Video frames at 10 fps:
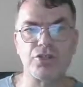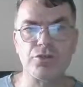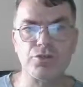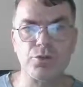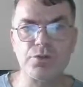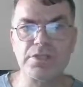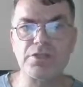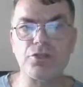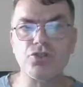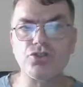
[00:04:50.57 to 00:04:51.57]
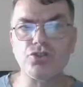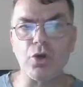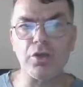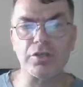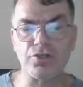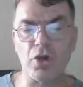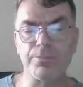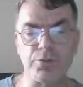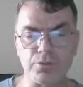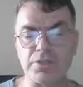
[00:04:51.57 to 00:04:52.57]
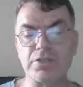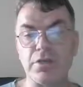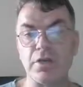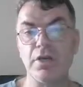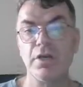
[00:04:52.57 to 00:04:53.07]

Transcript: So using the dollar top, using the,